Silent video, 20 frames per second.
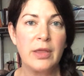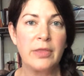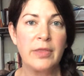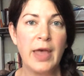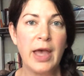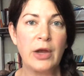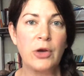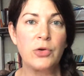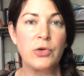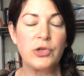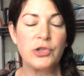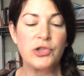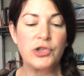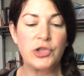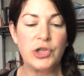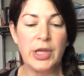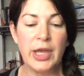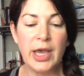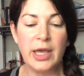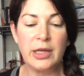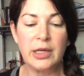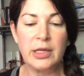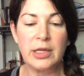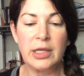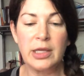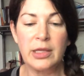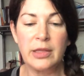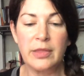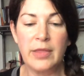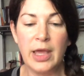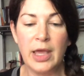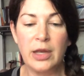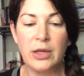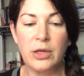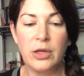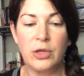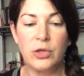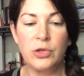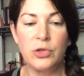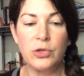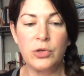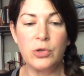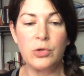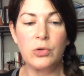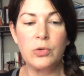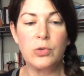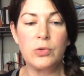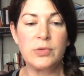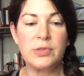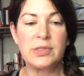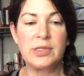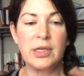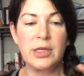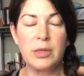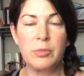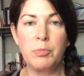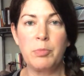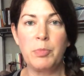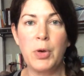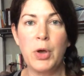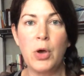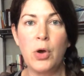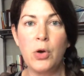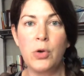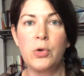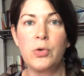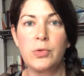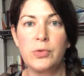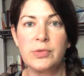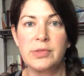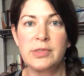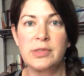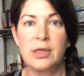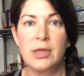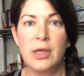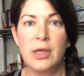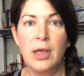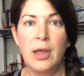that Christianity then used and imposed